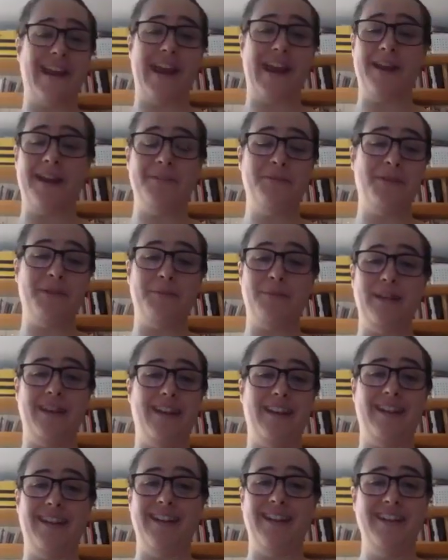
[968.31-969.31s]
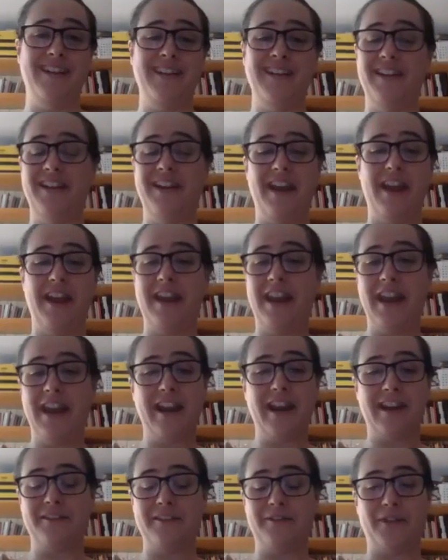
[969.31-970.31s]
Like rain doesn't have to be
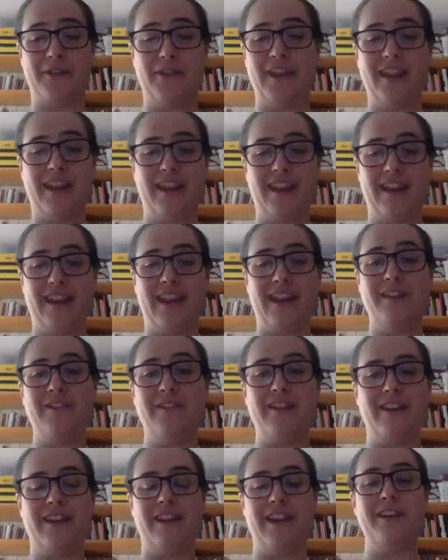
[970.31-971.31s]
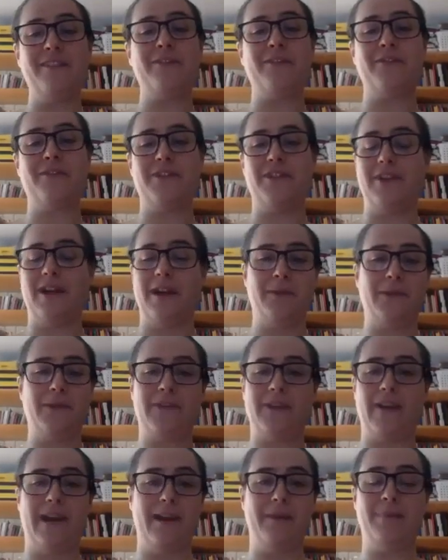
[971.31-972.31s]
a negative thing, even if you're
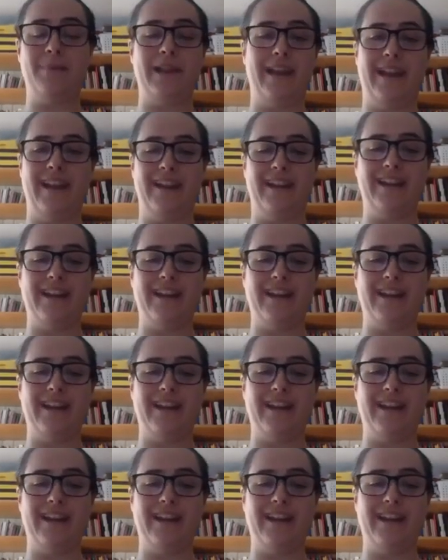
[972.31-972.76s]
outside playing.